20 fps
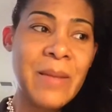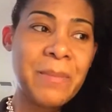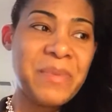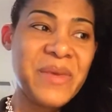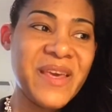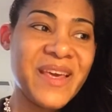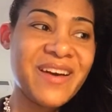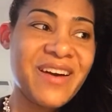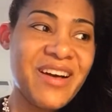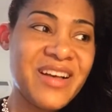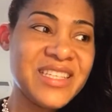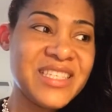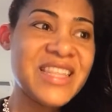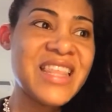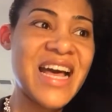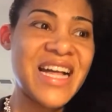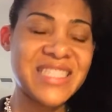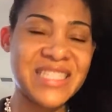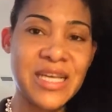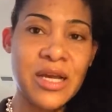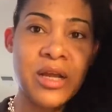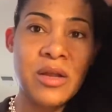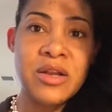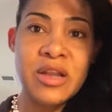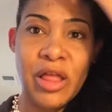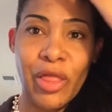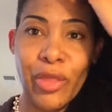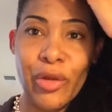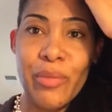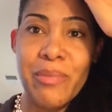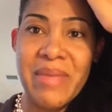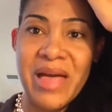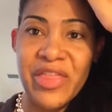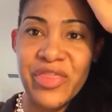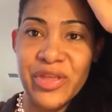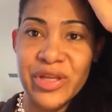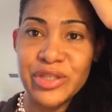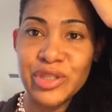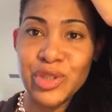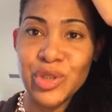because that's another
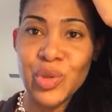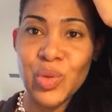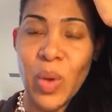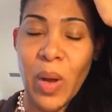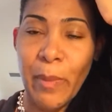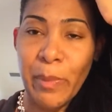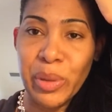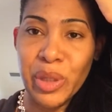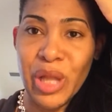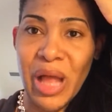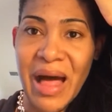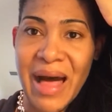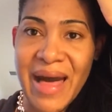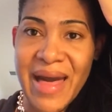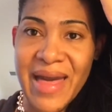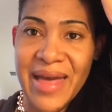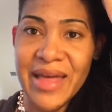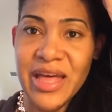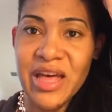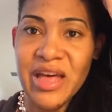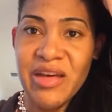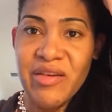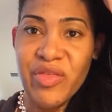method to apply